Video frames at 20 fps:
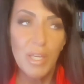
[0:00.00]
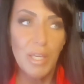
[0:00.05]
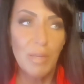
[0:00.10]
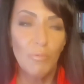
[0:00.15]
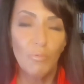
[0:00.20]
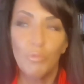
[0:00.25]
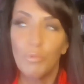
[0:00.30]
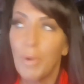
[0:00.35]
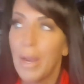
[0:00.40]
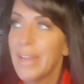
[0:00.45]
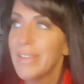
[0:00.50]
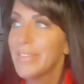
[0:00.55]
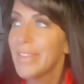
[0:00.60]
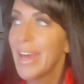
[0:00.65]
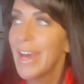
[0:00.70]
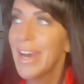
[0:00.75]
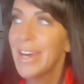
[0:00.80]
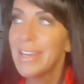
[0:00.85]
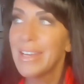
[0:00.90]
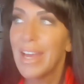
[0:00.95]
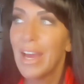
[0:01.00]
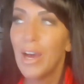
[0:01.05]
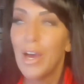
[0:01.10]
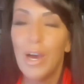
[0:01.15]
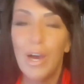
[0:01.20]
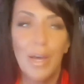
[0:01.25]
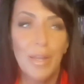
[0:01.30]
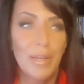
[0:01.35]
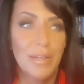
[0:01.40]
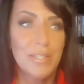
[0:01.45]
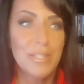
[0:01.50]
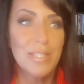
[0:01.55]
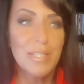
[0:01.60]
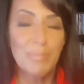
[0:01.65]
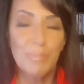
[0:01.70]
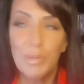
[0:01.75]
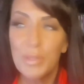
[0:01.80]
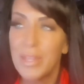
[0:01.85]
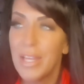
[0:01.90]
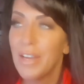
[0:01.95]
write that on a,
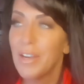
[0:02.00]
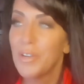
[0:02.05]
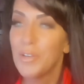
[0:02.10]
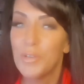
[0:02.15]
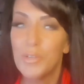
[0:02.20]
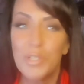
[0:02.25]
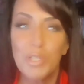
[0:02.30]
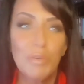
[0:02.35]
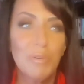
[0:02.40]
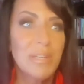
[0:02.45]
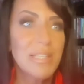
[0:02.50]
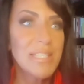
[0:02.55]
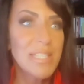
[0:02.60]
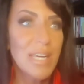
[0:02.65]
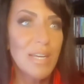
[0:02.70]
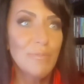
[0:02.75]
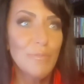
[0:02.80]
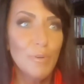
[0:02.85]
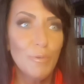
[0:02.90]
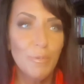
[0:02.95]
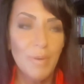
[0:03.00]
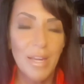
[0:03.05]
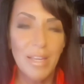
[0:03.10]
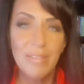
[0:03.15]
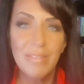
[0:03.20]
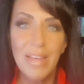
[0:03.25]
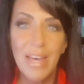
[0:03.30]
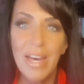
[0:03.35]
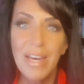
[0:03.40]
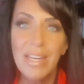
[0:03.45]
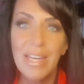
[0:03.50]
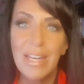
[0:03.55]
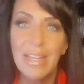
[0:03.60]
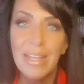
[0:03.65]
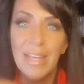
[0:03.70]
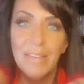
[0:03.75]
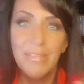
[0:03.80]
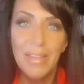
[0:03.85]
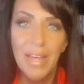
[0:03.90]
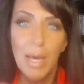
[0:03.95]
put that on your screensaver, write that and
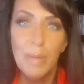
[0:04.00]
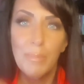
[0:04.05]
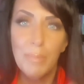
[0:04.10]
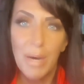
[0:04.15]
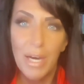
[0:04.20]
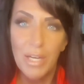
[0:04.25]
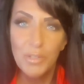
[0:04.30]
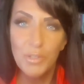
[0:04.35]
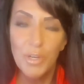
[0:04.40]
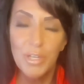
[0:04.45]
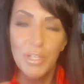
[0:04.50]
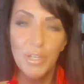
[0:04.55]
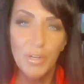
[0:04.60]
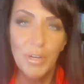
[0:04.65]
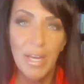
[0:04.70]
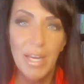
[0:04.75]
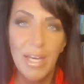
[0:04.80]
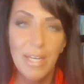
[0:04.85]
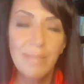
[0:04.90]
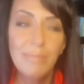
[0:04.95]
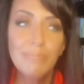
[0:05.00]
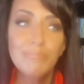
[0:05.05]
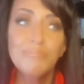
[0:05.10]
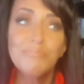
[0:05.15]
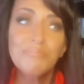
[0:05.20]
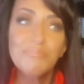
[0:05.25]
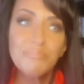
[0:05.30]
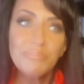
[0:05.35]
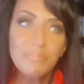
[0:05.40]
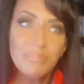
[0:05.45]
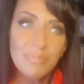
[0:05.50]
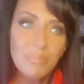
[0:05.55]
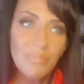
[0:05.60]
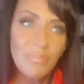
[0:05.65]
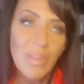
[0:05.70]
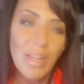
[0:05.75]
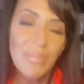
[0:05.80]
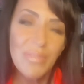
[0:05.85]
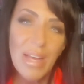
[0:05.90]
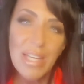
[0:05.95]
get that mantra in your head.
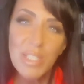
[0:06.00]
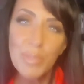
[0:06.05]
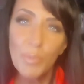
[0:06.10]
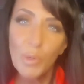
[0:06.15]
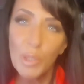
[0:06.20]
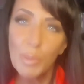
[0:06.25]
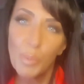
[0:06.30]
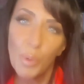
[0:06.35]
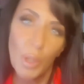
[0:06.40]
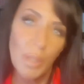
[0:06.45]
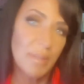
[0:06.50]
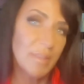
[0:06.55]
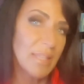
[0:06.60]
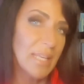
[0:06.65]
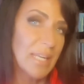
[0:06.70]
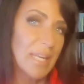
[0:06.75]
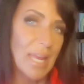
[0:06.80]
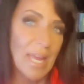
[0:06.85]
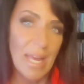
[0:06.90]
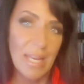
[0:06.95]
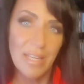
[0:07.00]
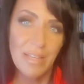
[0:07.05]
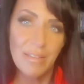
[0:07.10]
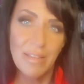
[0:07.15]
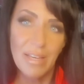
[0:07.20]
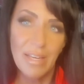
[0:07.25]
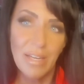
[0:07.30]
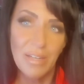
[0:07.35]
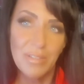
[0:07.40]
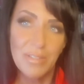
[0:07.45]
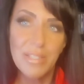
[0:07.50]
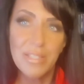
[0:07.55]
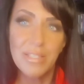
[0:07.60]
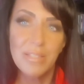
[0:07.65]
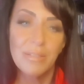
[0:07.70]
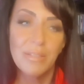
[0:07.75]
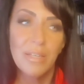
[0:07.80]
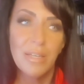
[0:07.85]
That's more important than anything else.